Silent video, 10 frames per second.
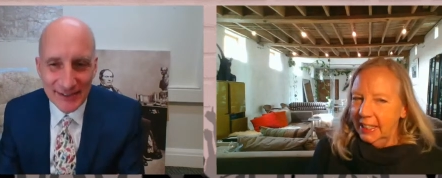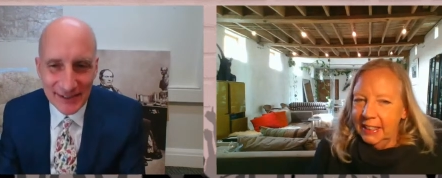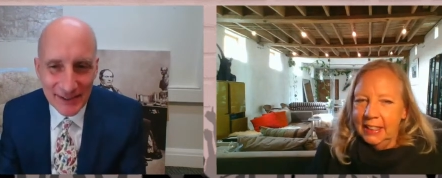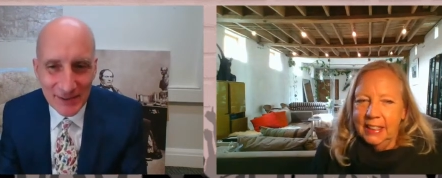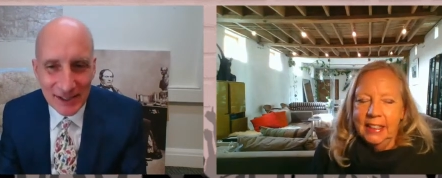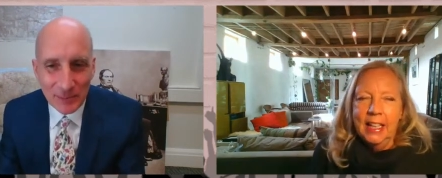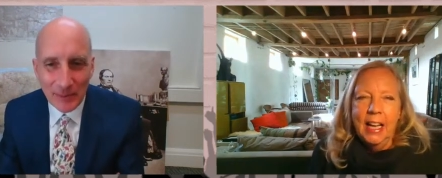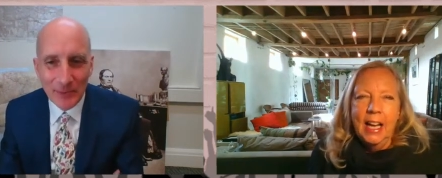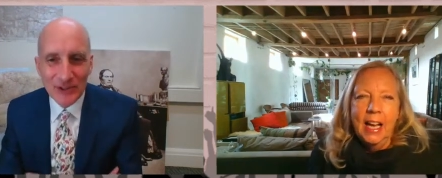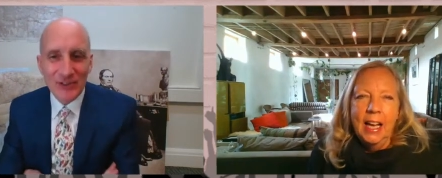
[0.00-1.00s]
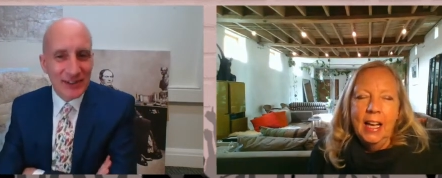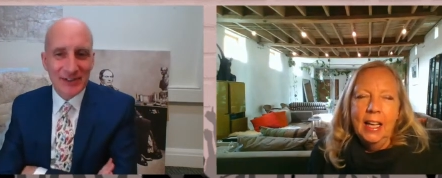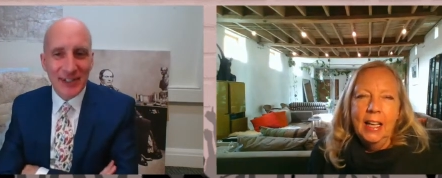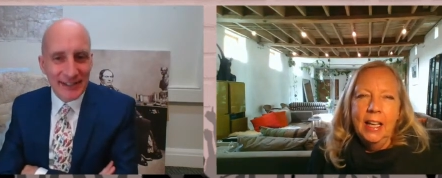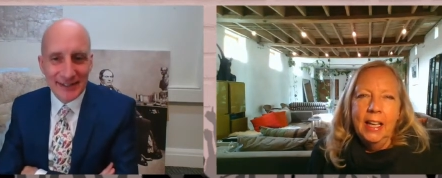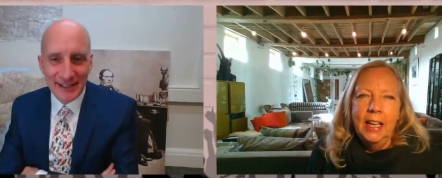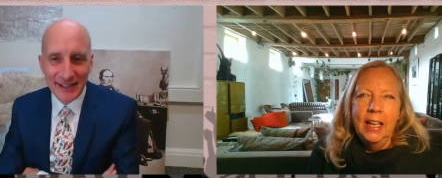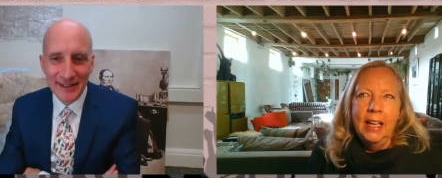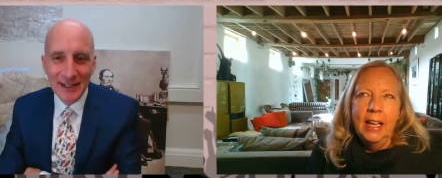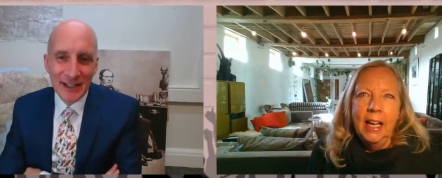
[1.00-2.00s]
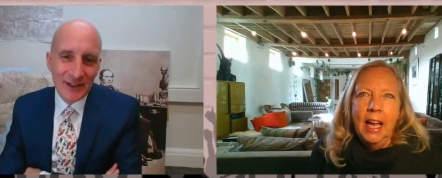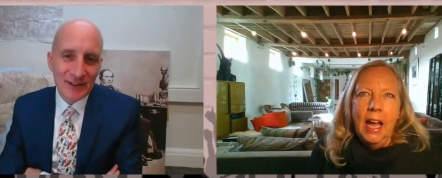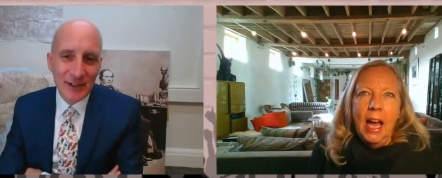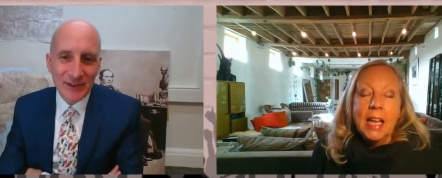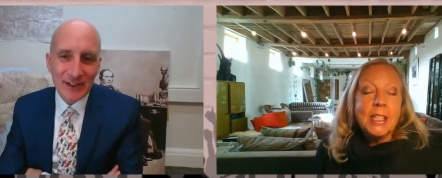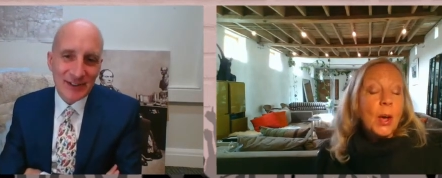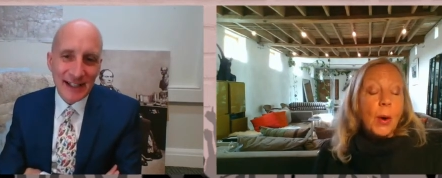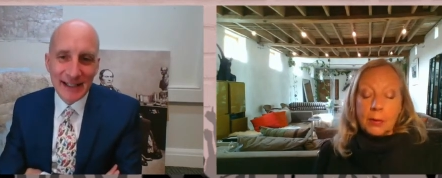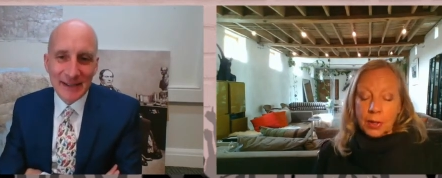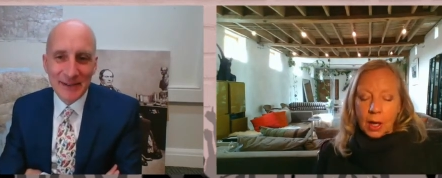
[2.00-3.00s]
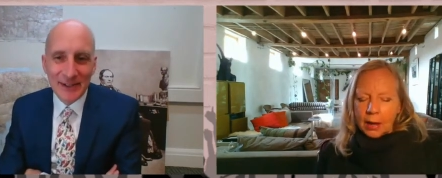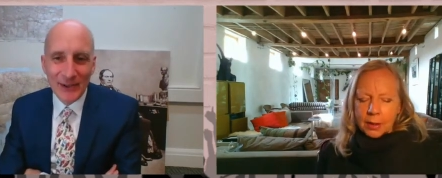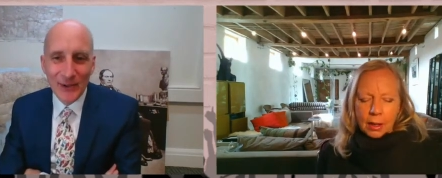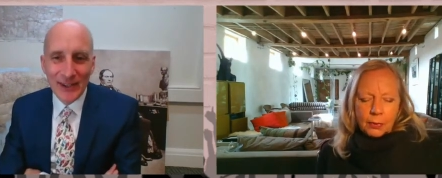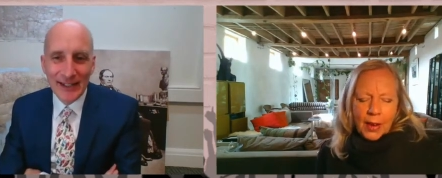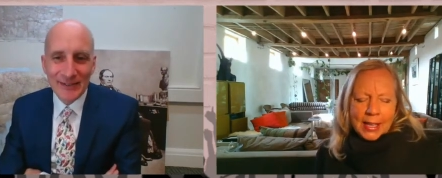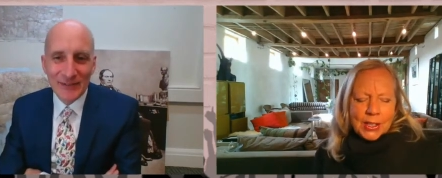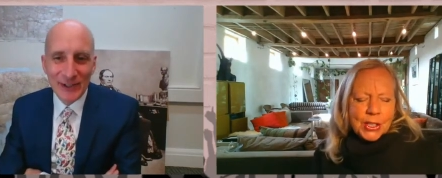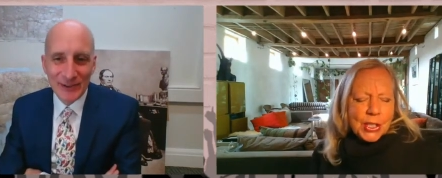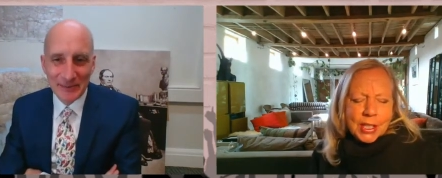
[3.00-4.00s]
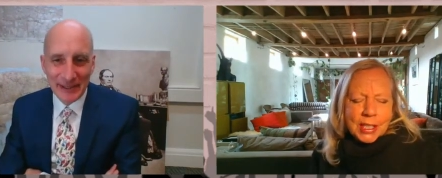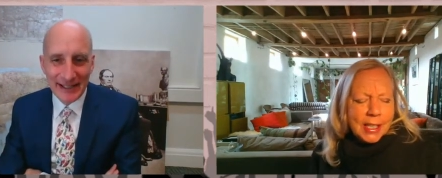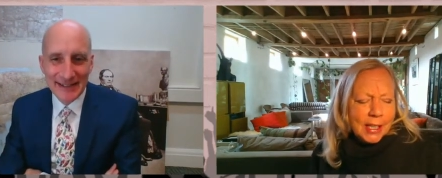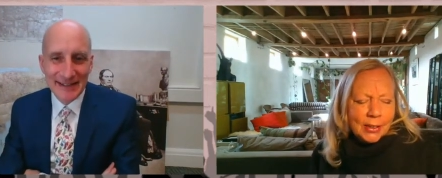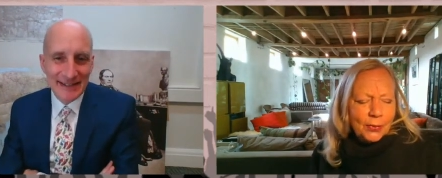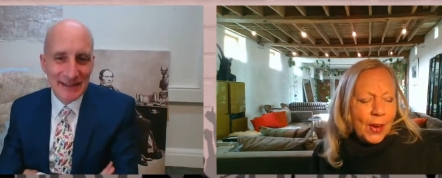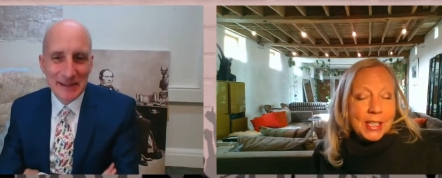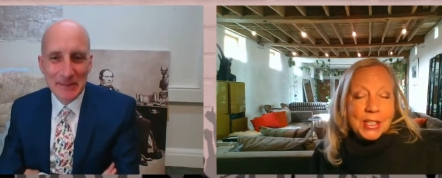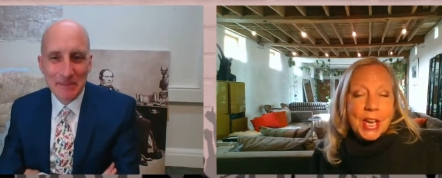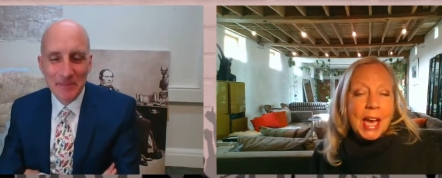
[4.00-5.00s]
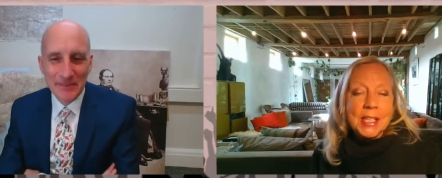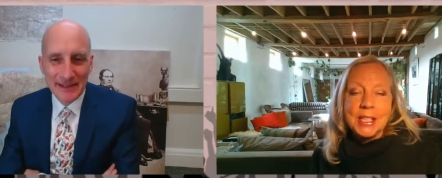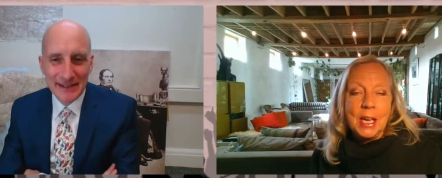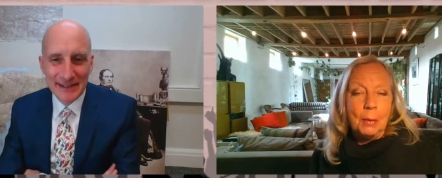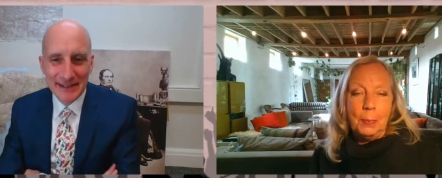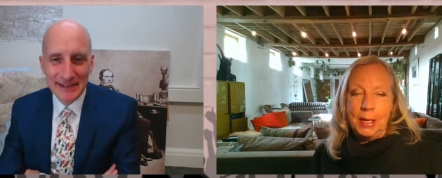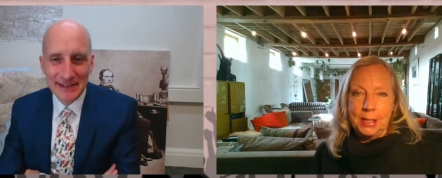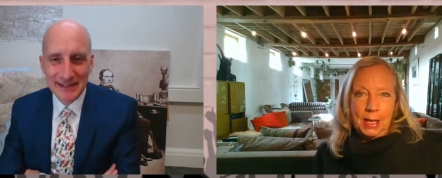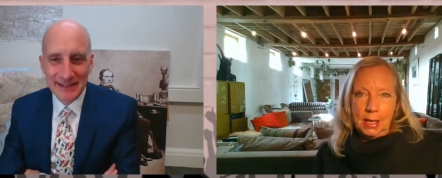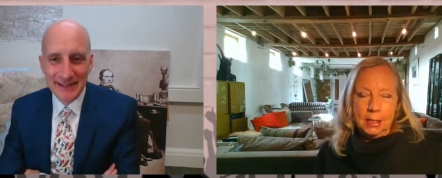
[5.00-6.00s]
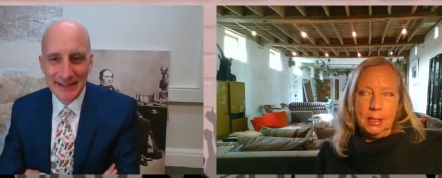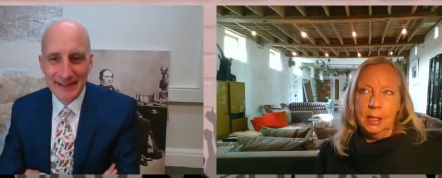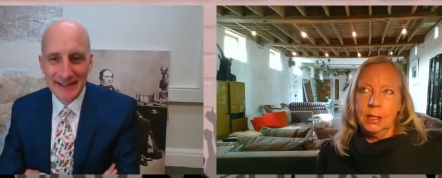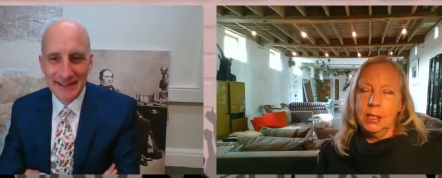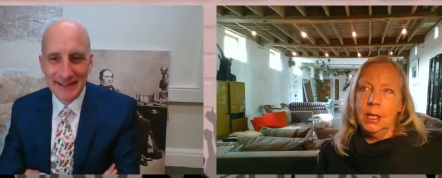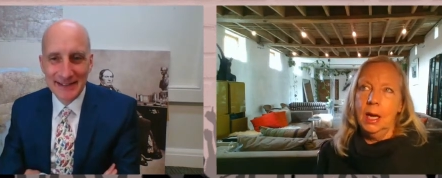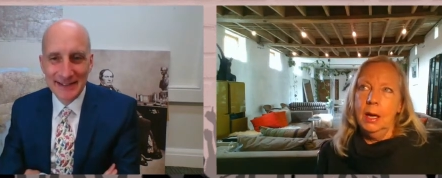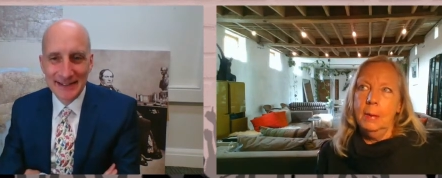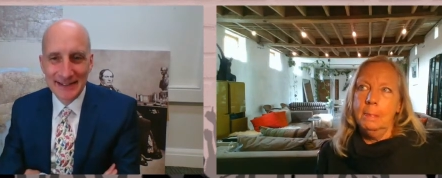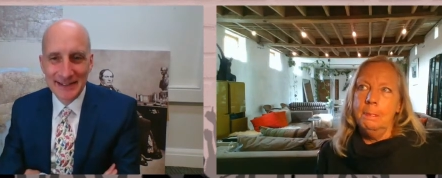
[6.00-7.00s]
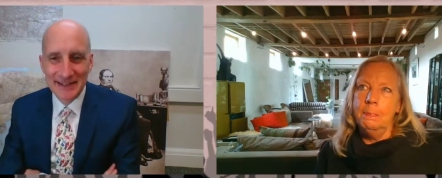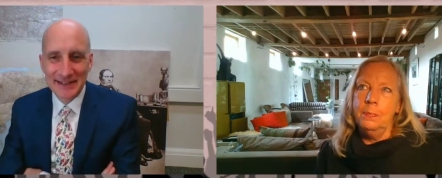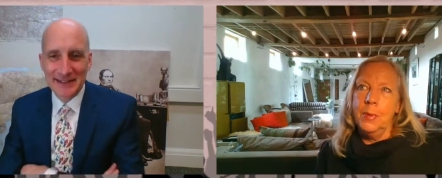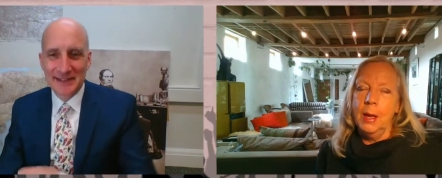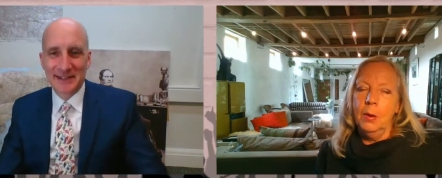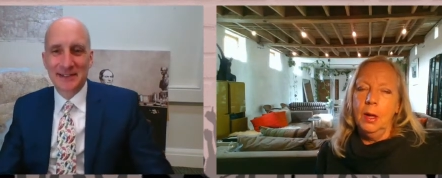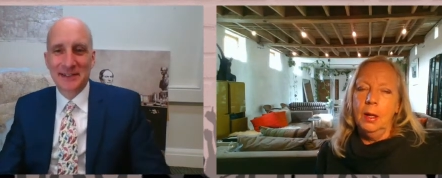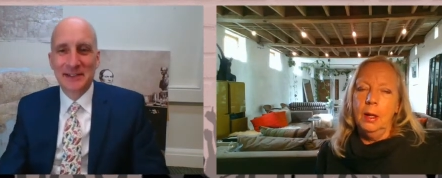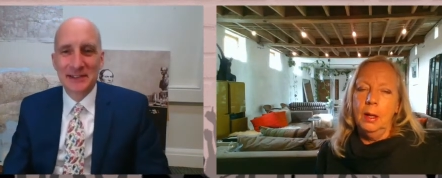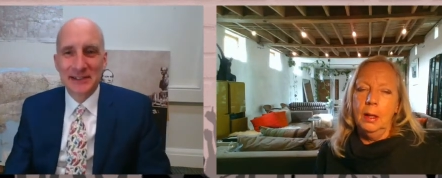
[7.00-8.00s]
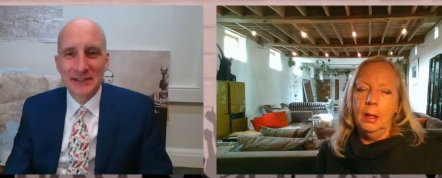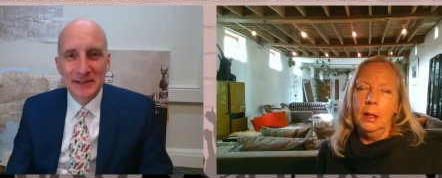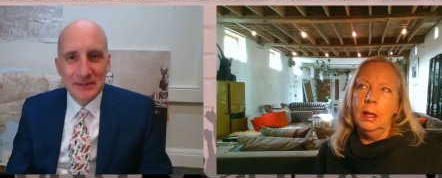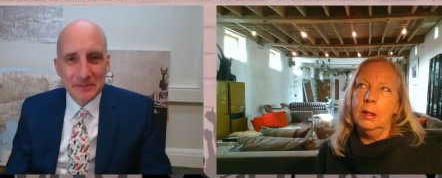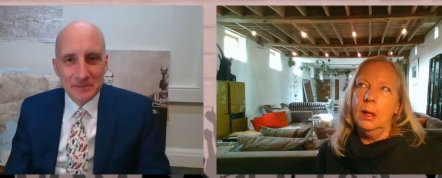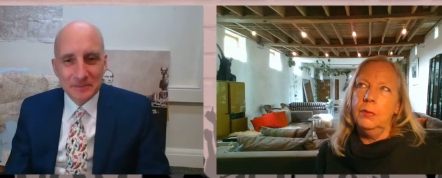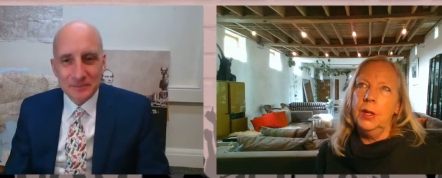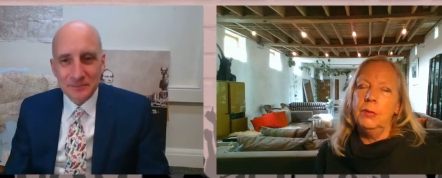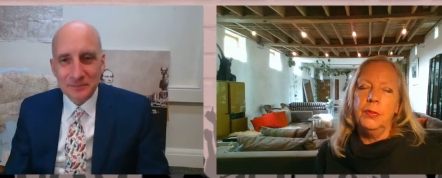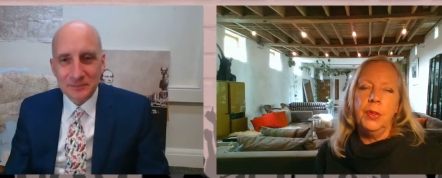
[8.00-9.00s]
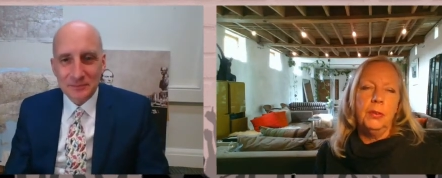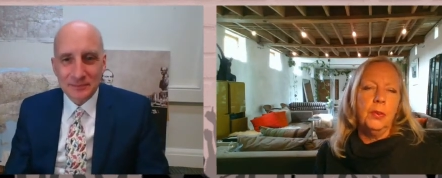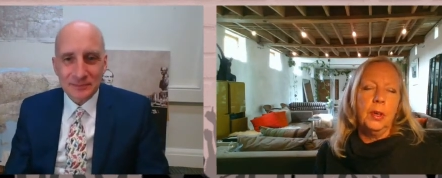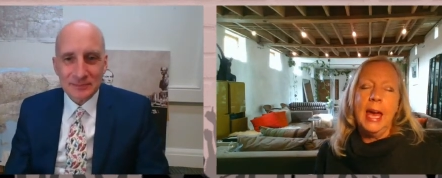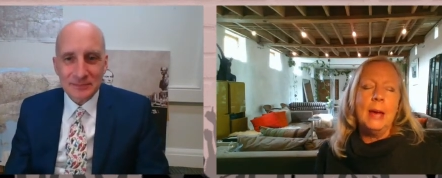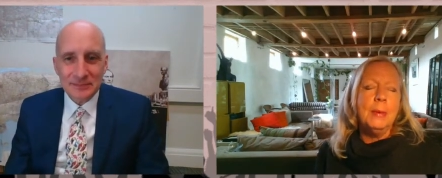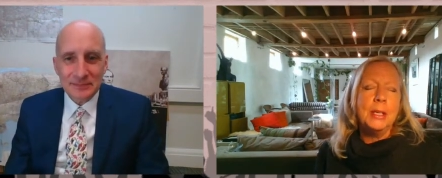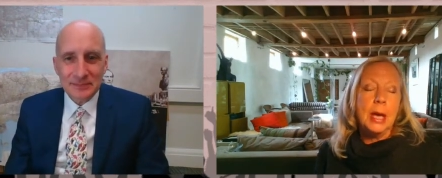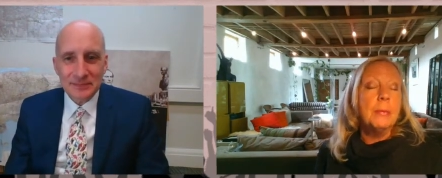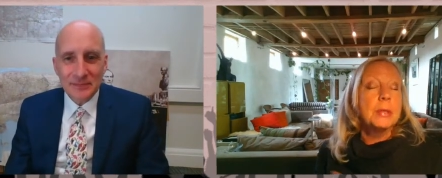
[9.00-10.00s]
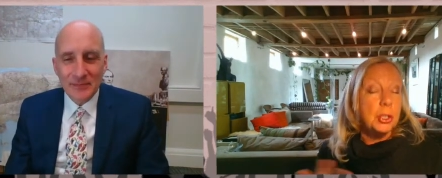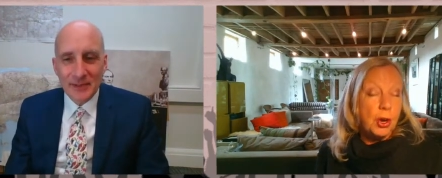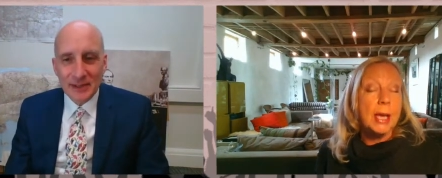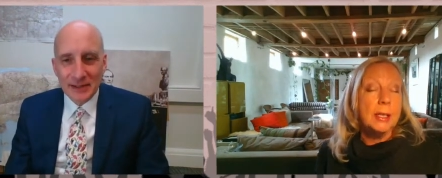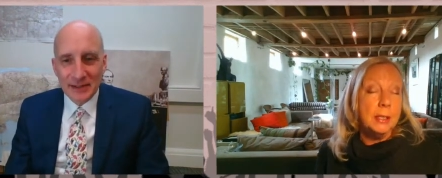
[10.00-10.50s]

Speaker 1: exciting. You tell us one which is exciting. You know, titillate all these views.
Speaker 2: Fantastic business that um, that that came into. It was a